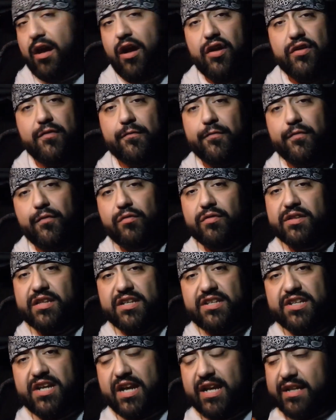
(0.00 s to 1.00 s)
other fool with
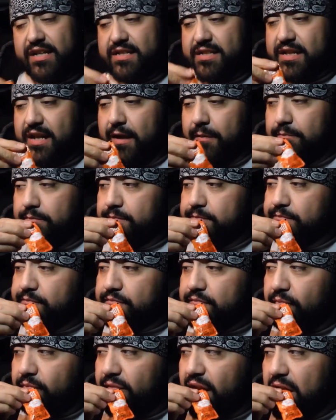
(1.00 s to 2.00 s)
the J in his name.
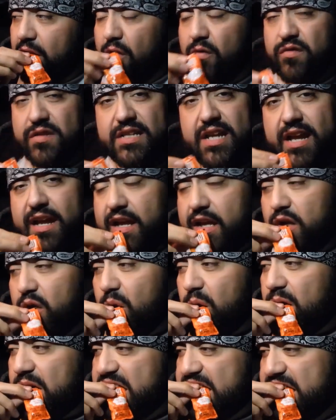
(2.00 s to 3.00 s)
Jose
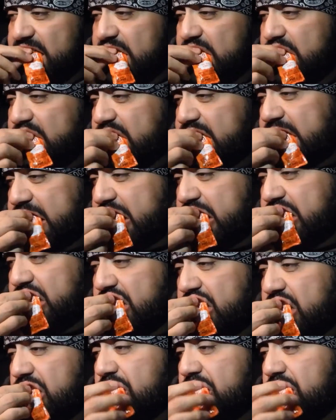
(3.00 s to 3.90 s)
or fucking,